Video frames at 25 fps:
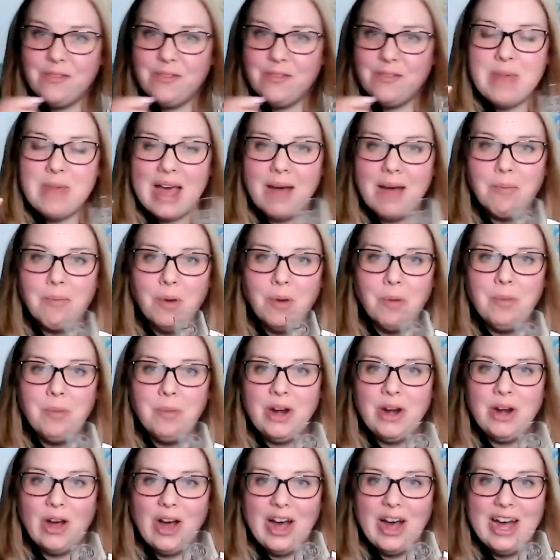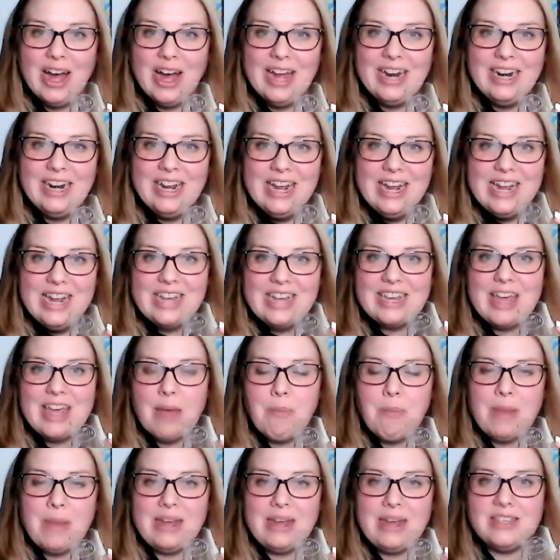from that moment on,
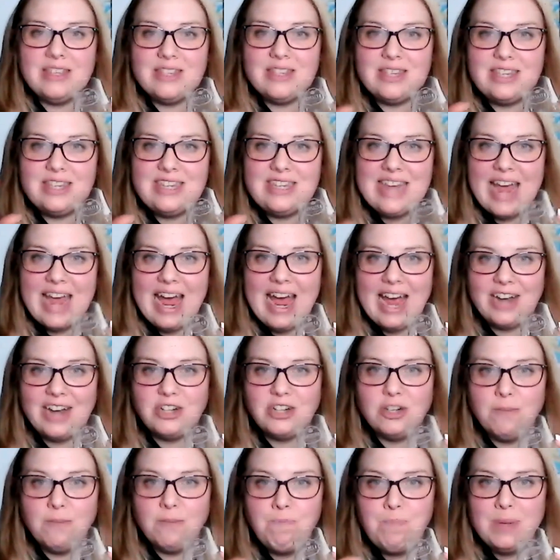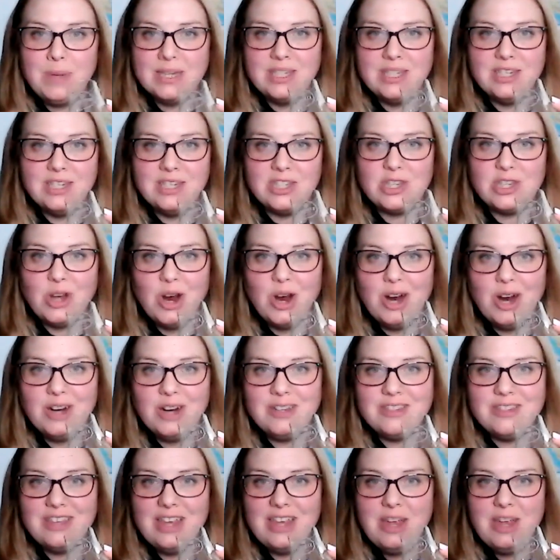kept a stash of business
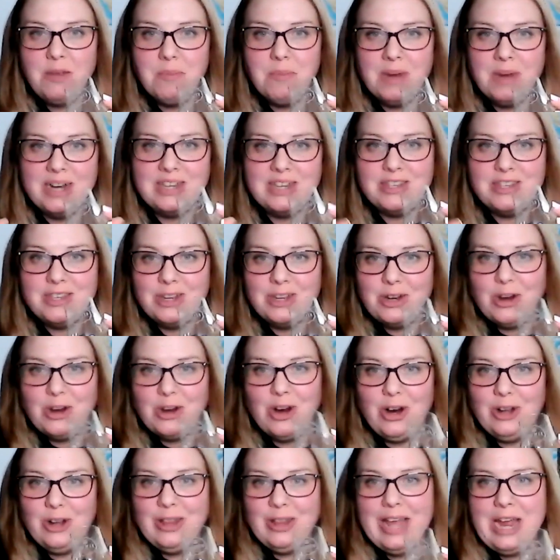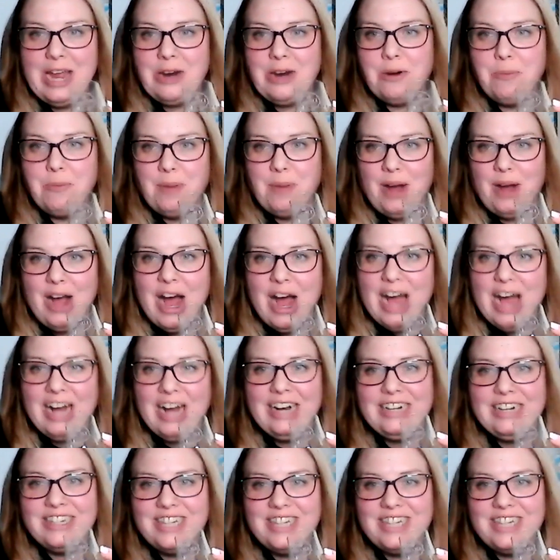cards in my cigar lighter box. That's right.